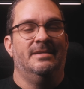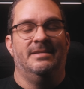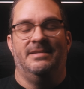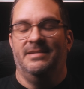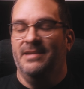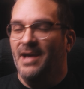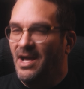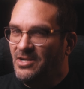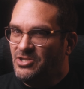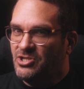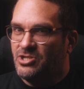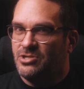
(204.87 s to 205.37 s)

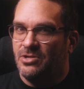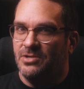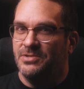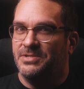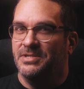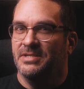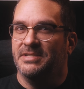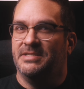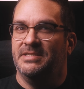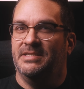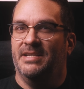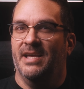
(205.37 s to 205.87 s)
Not sure
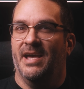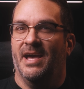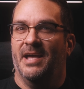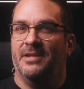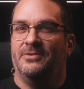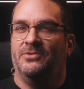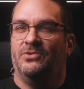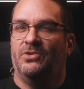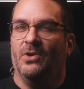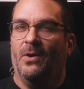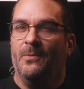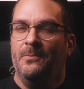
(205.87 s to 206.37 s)
just
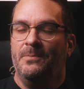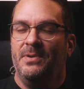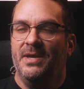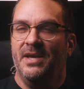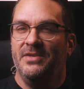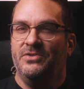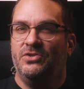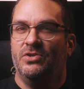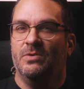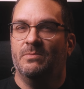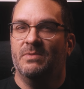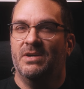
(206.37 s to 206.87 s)
yet. Don't
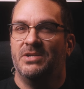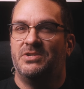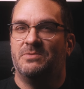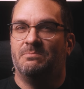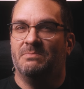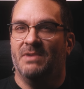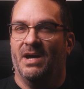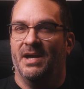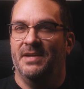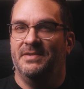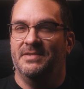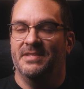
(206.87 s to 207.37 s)
pay too much
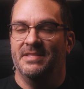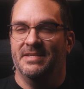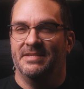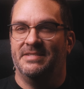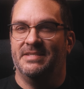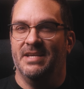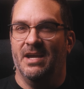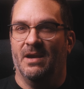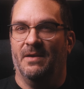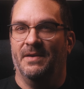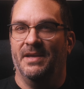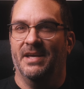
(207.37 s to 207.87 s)
mind to
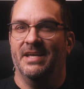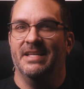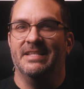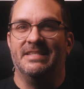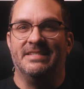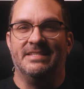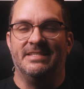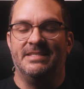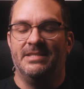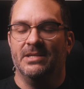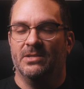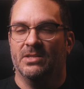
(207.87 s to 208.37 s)
this area.
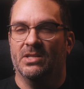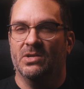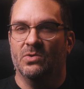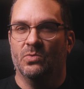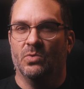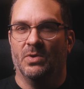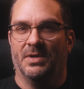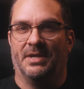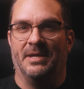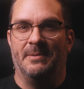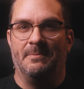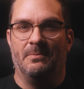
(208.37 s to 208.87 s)
It's still a
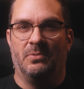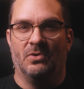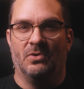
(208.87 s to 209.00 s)
work in